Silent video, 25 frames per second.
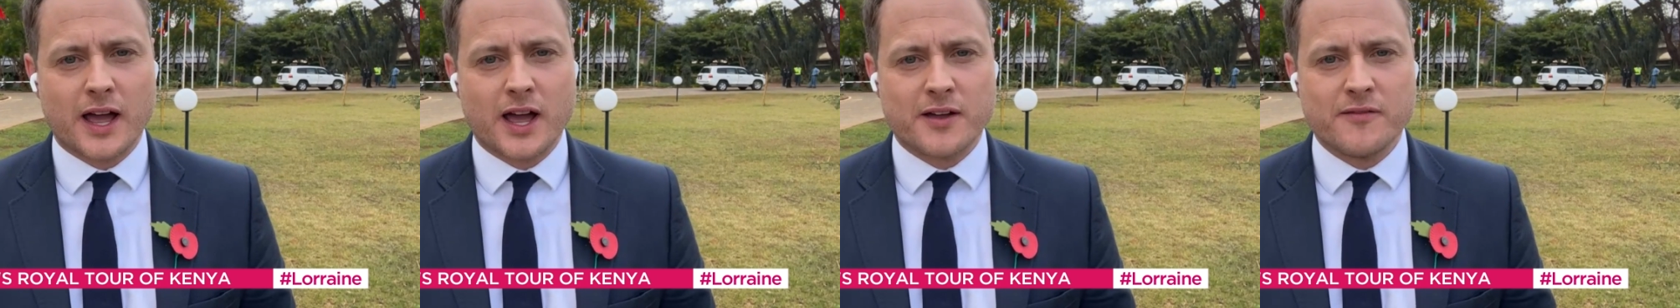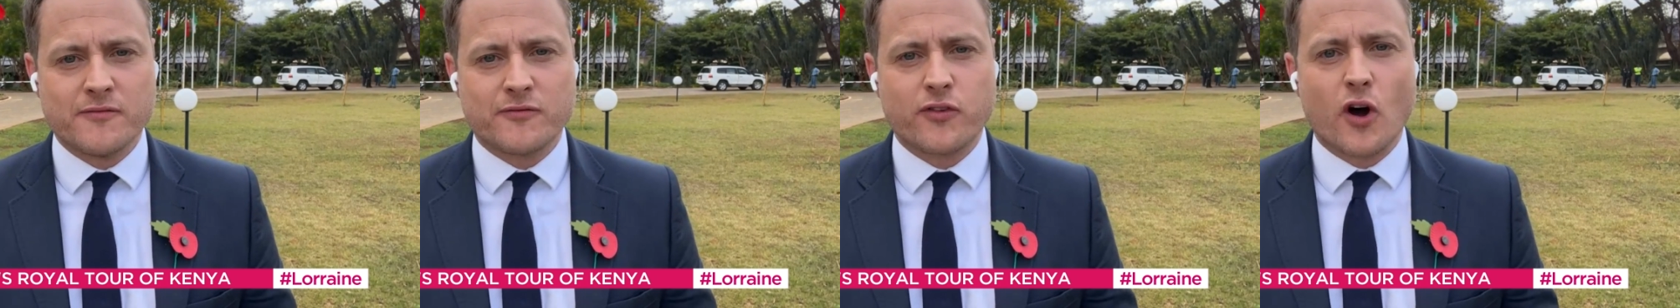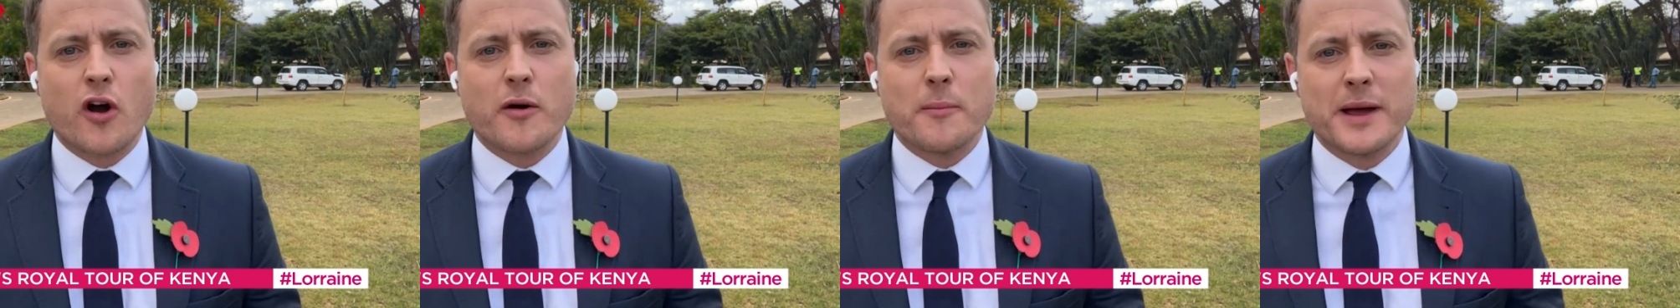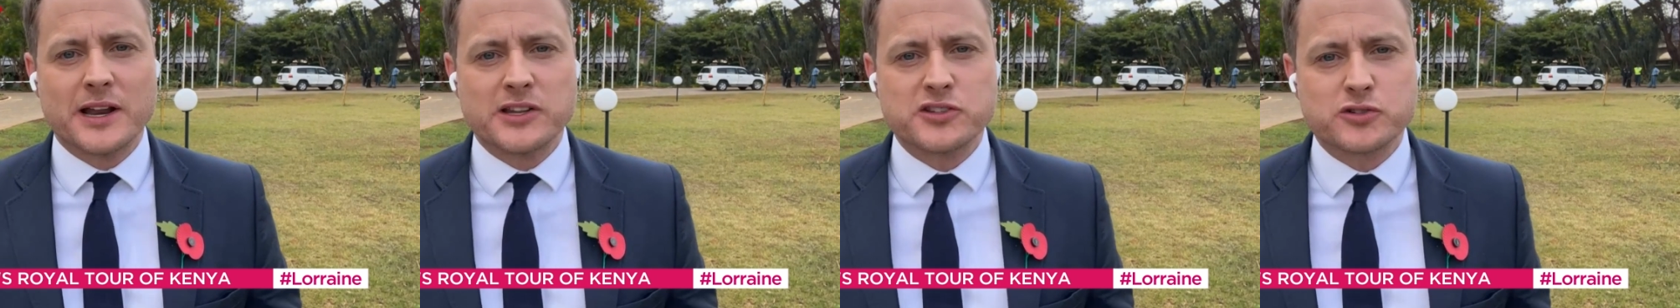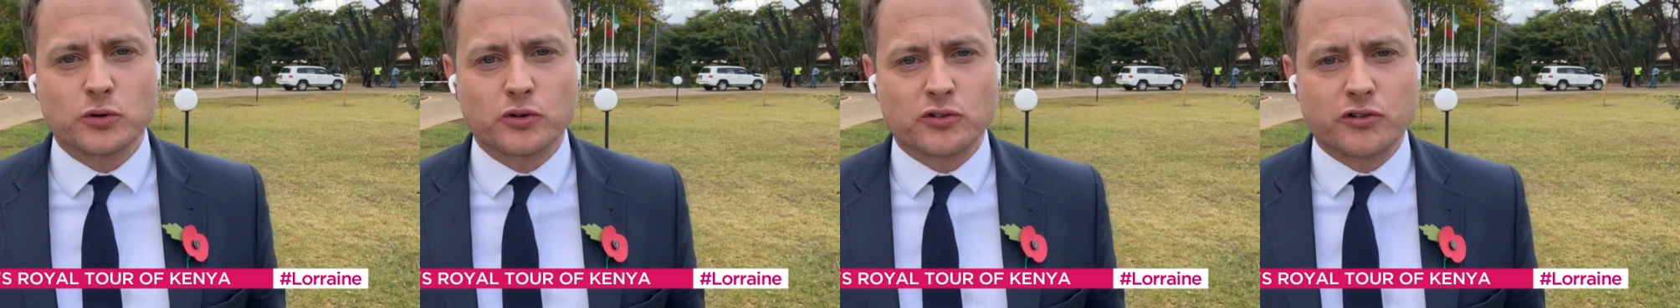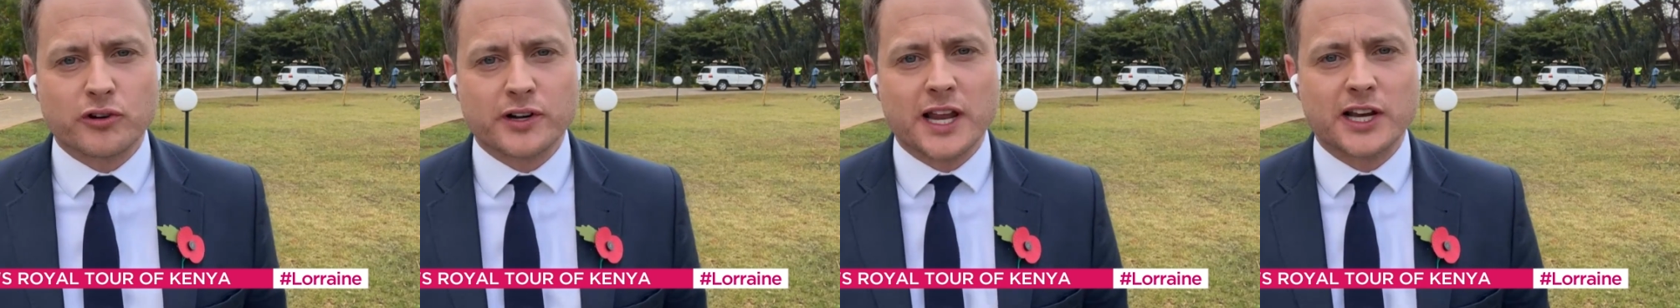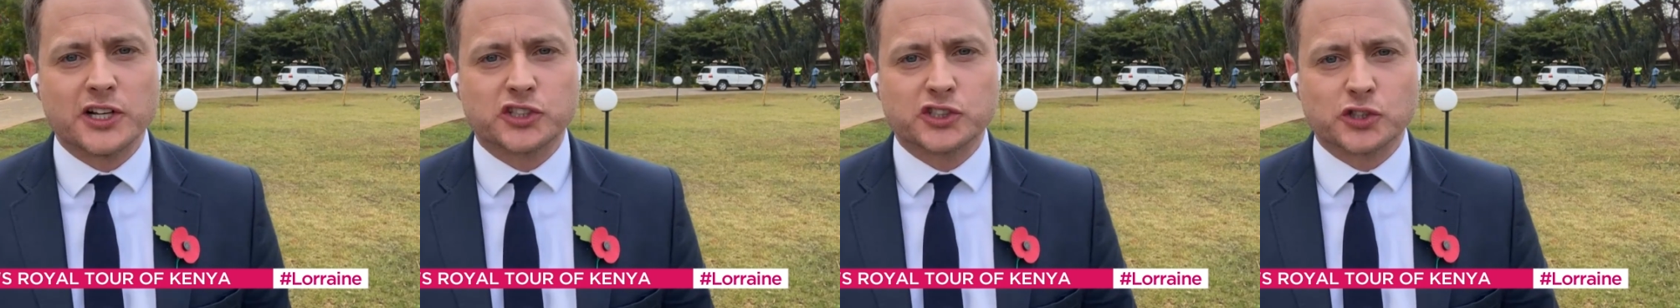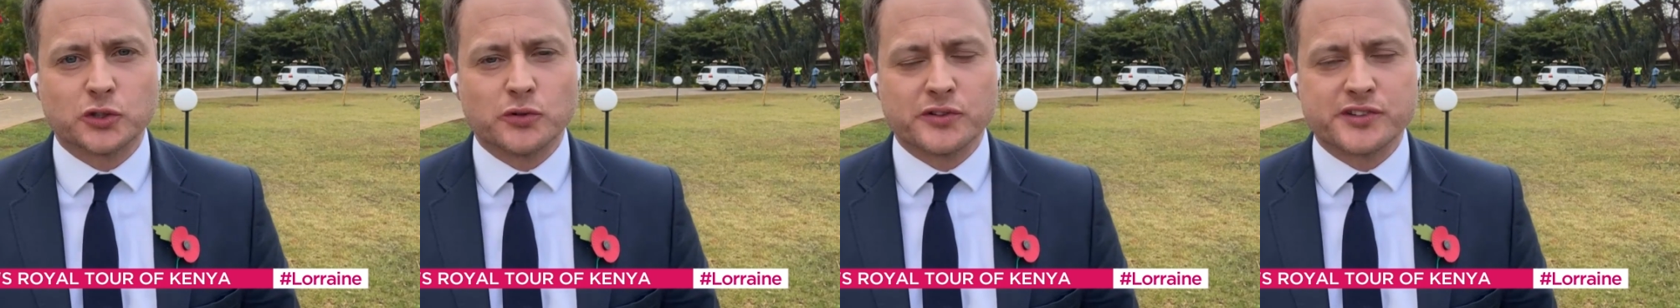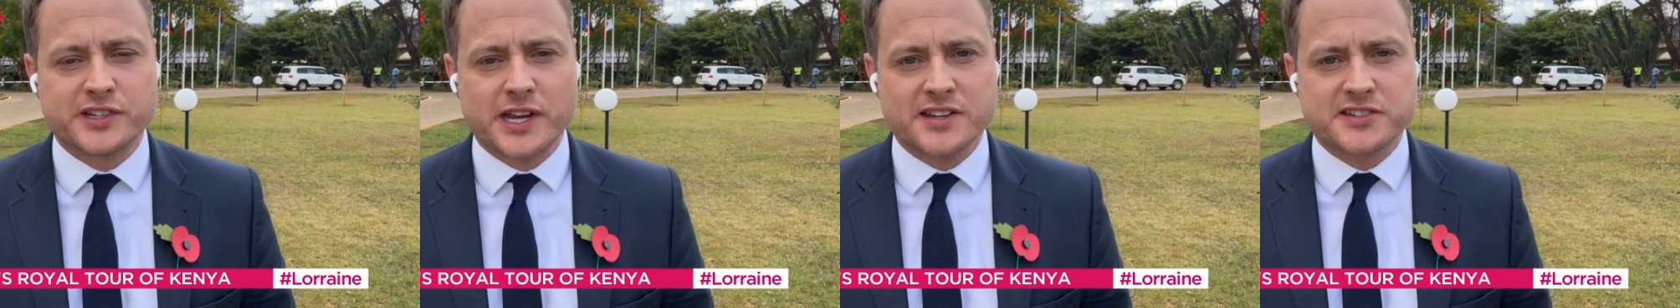environmental
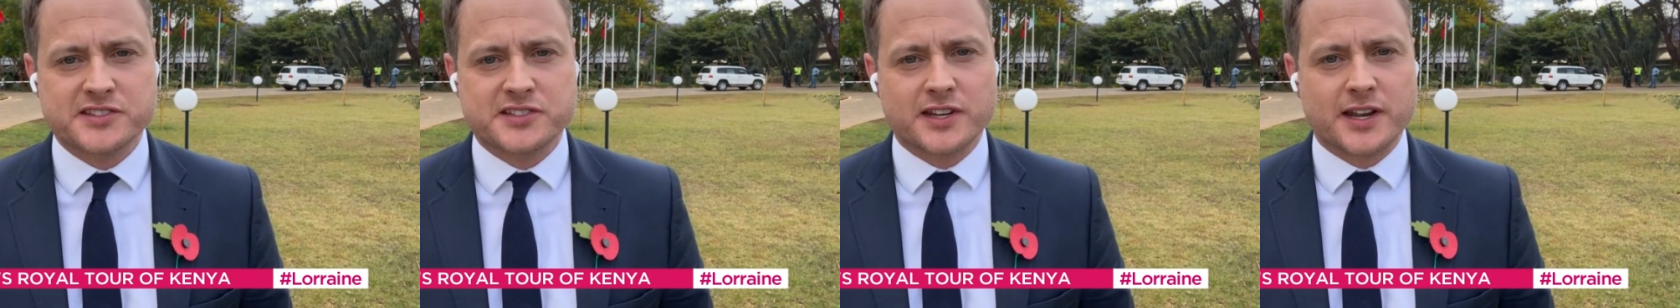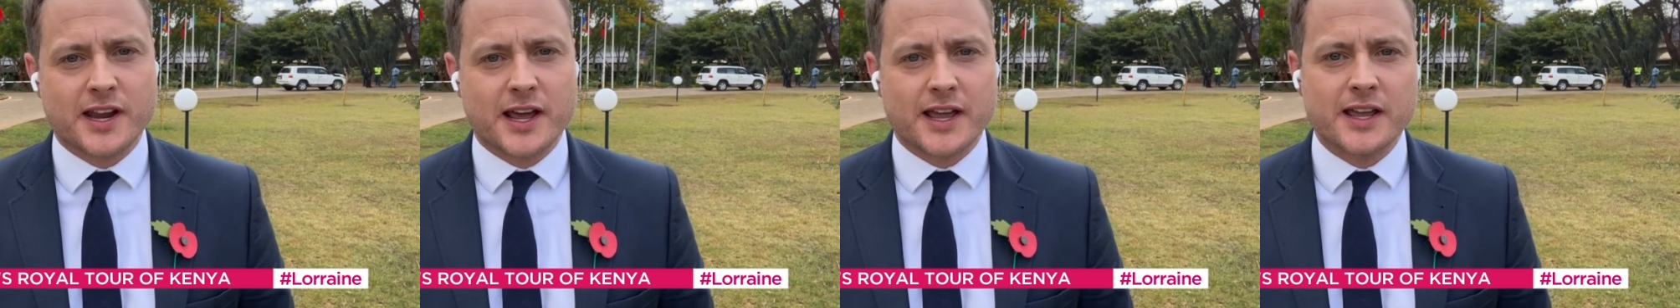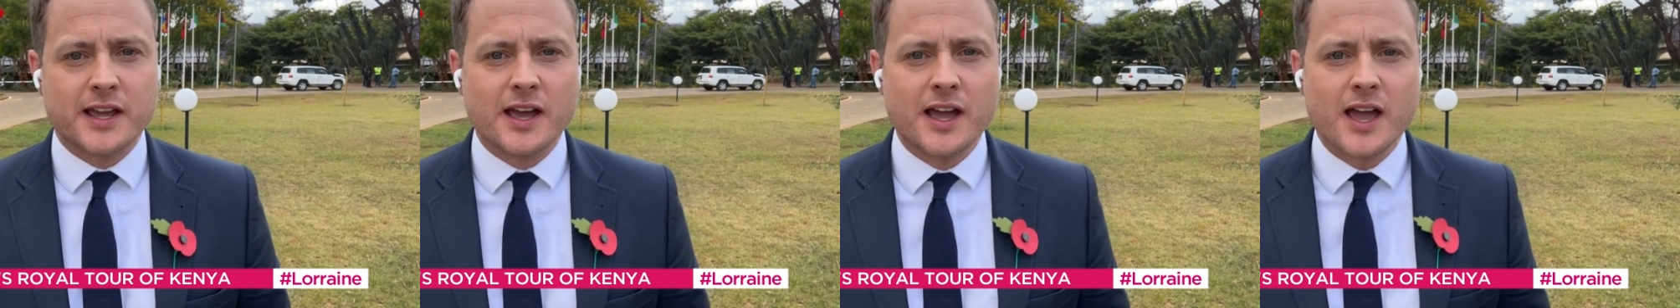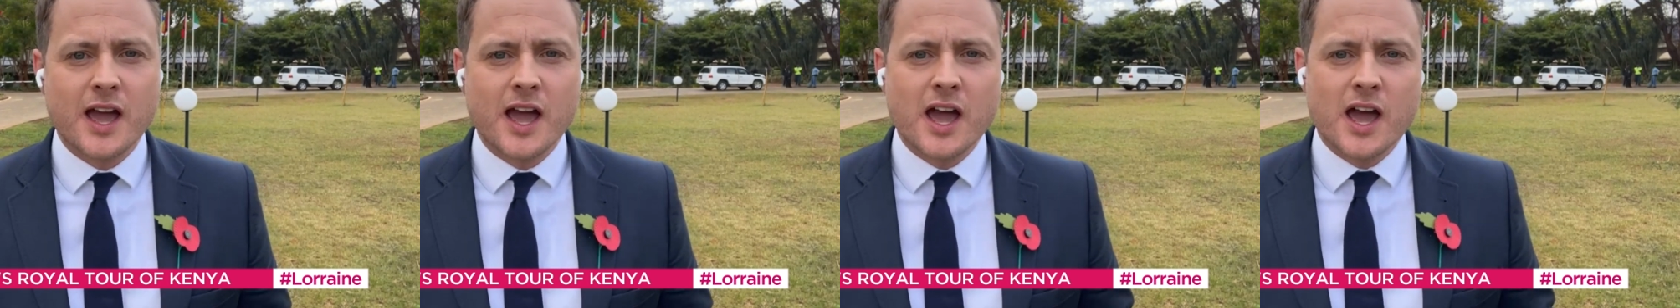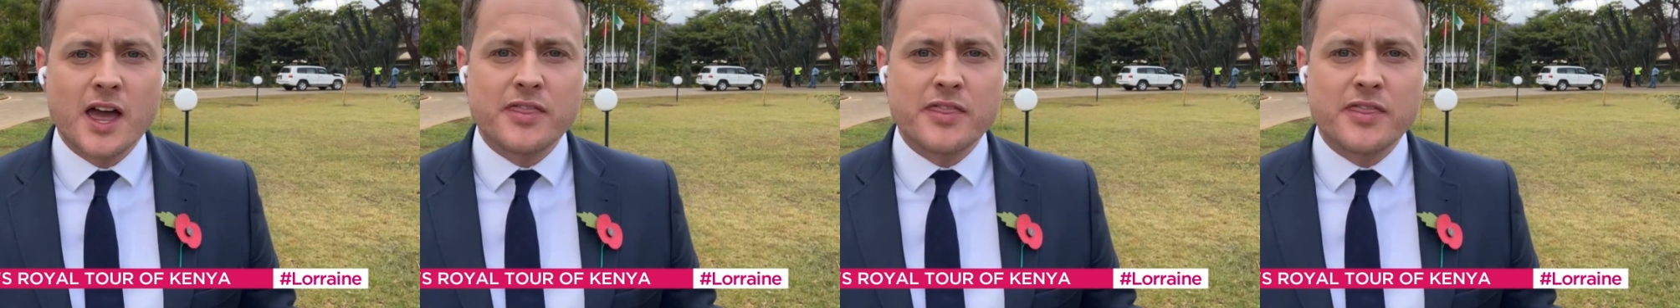credentials yesterday.